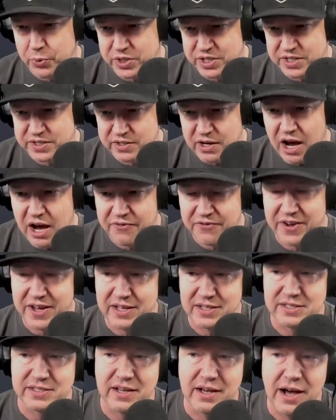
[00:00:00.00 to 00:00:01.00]
which is
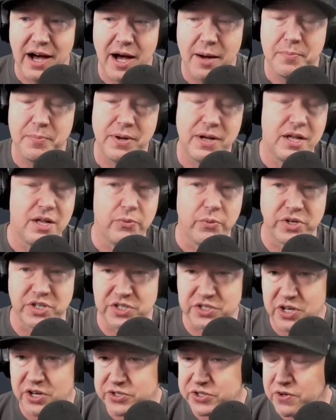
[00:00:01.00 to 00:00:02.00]
offense up, which
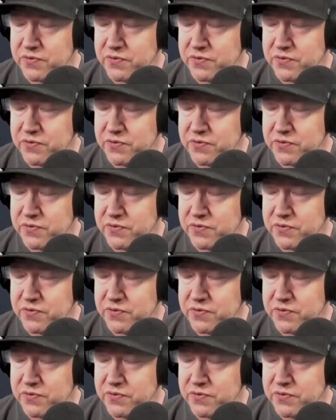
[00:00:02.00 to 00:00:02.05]
is also